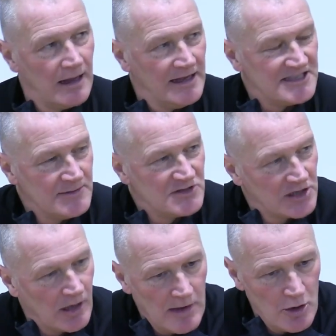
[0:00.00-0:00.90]
it seems to
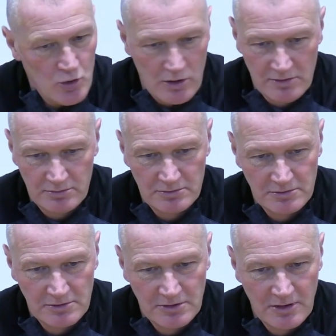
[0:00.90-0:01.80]
come out
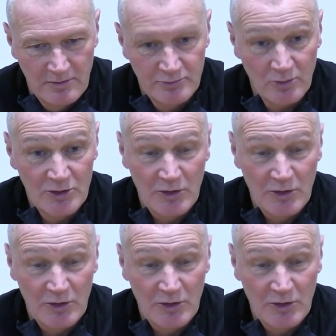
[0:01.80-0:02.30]
probably